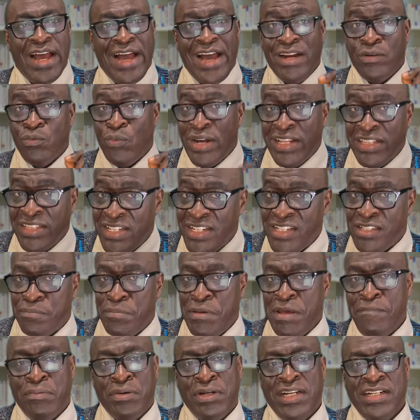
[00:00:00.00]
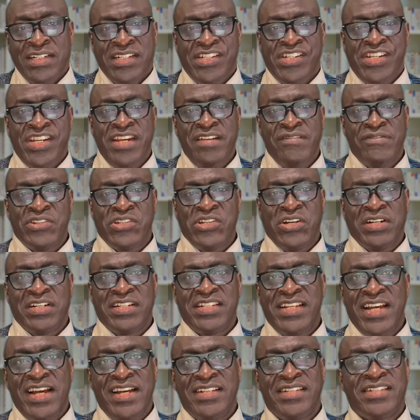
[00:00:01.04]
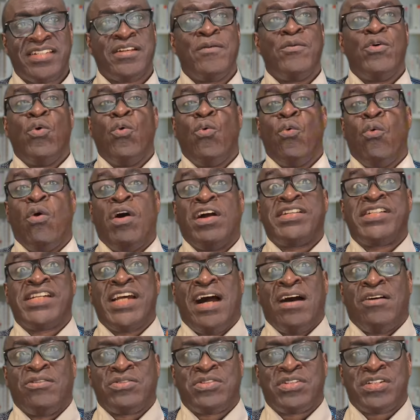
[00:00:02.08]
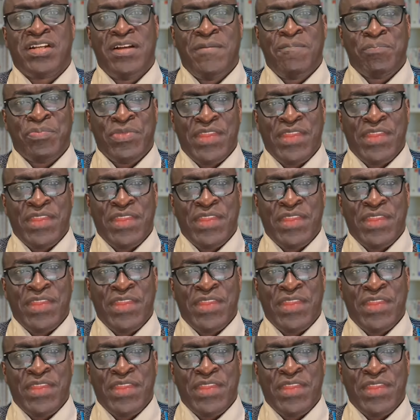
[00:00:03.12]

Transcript: And when these people achieve success, watch out.